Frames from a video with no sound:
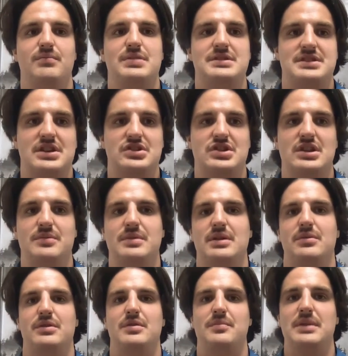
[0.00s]
position to be
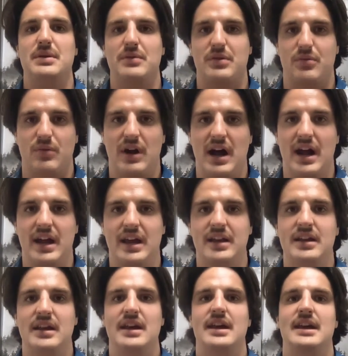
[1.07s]
able to meet with
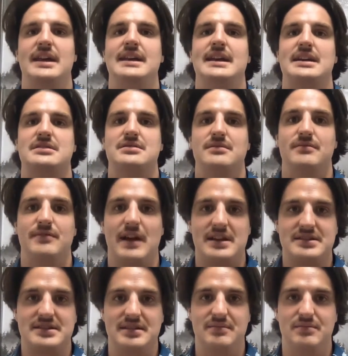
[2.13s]
Ryan. He got to
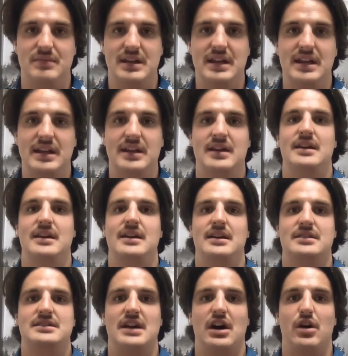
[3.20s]
invest in me
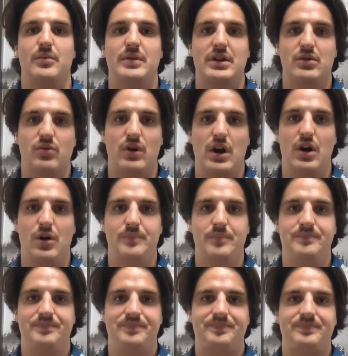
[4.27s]
to help me grow
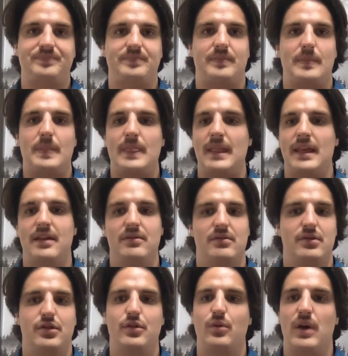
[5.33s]

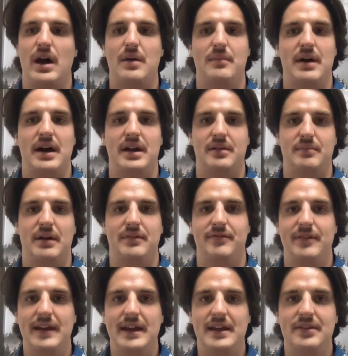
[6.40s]
throughout my
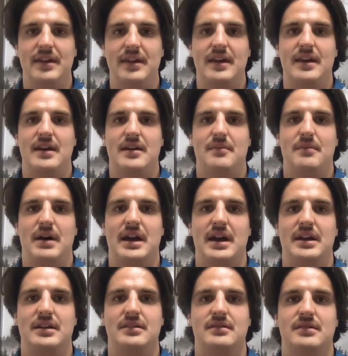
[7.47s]
faith,
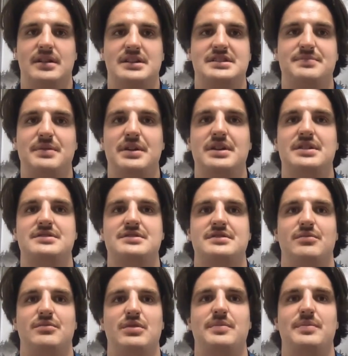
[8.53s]
my experience
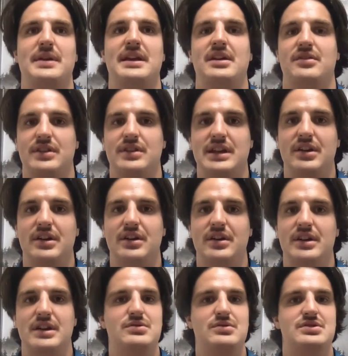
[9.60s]
with being a leader.
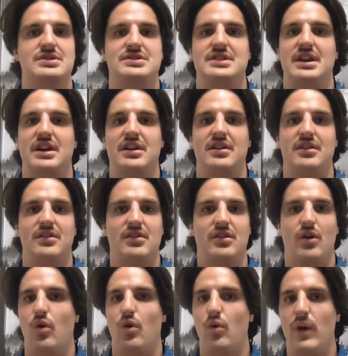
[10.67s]
He was just there
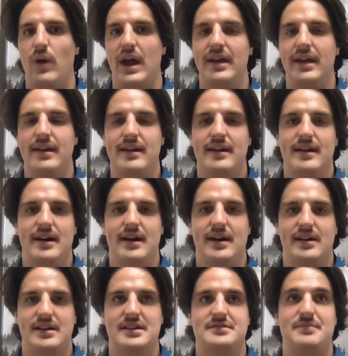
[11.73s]
the whole way.
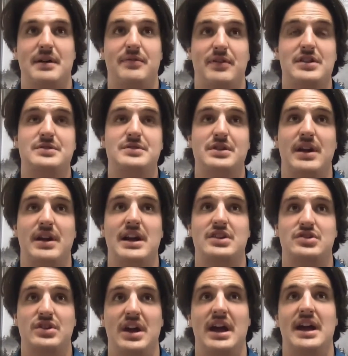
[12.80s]
Because my freshman year,
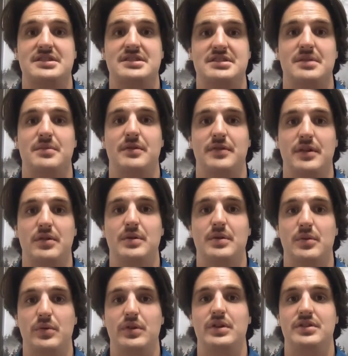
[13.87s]
actually, I asked him if he would be
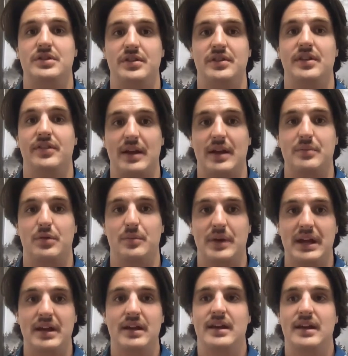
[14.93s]
willing to disciple
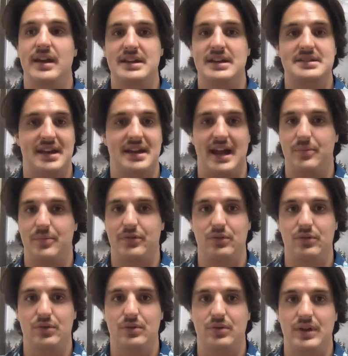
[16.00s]
me. He said
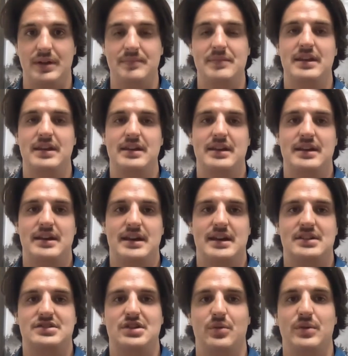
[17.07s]
absolutely.
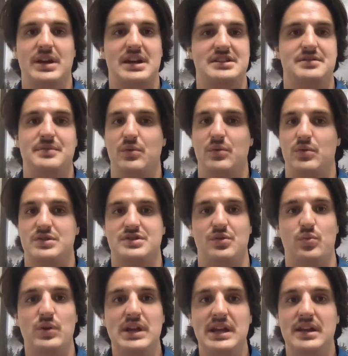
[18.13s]
And so we got to meet once a
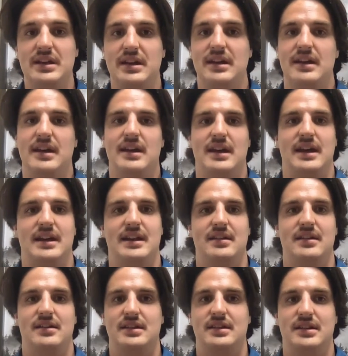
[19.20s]
week.
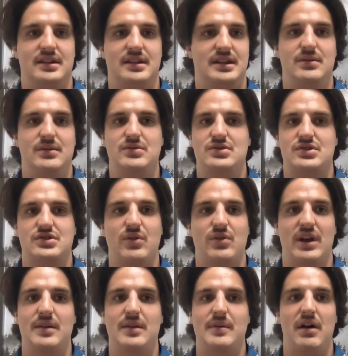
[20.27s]
And he was just
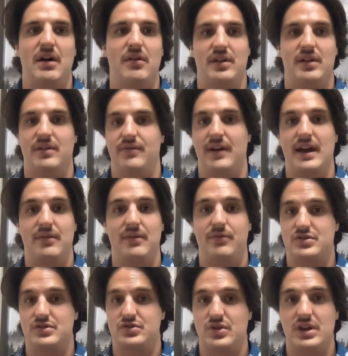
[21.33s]
great about if I had
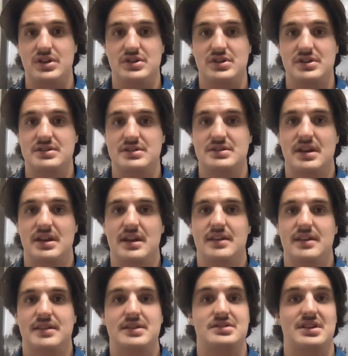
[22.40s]
frustrations,
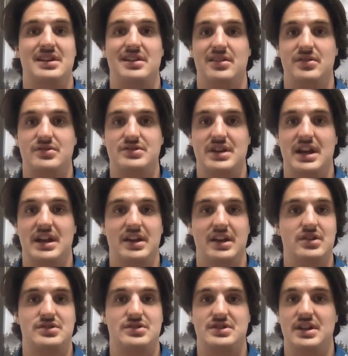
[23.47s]
things I didn't understand, I
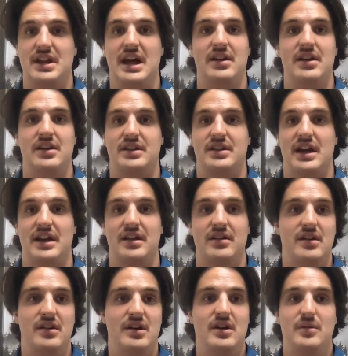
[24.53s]
could just sit down and kind of
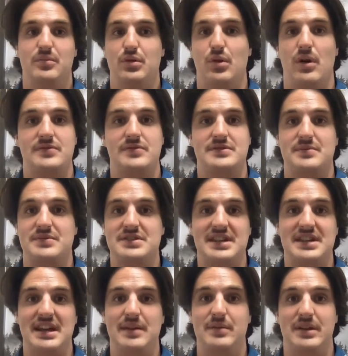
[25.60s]
blow off some
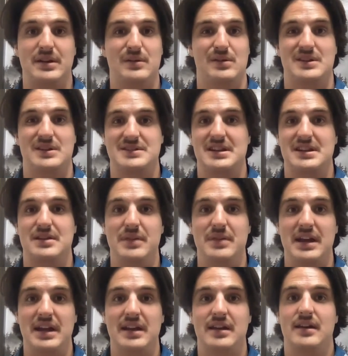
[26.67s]
steam, and he would listen to
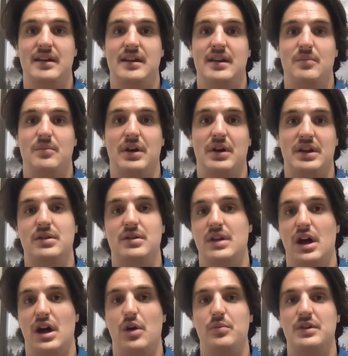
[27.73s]
me. But he
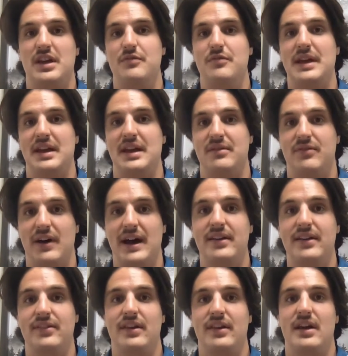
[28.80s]
would help give me
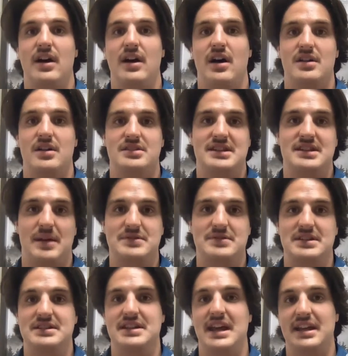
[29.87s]
advice on steps
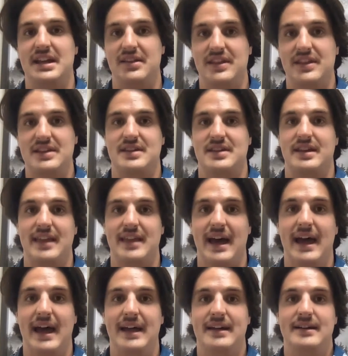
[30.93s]
to take and things like
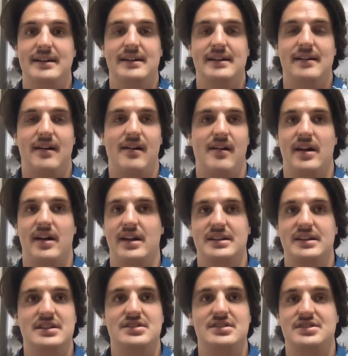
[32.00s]
that.
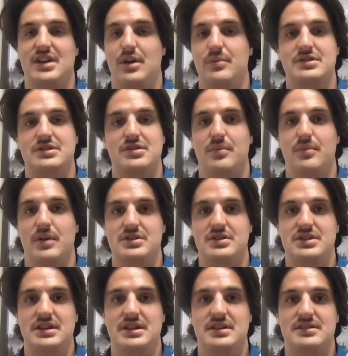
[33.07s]
And he just helped me so
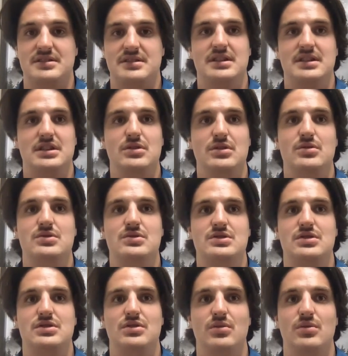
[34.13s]
much. He is huge
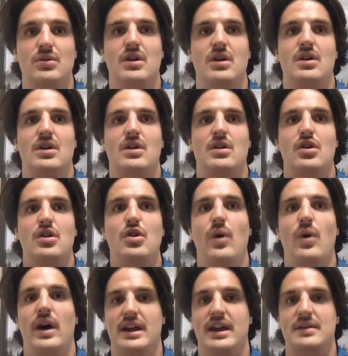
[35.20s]
to
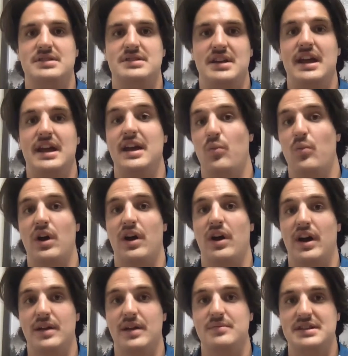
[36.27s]
who I am today and where
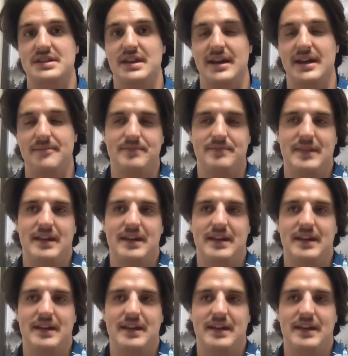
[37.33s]
I am today.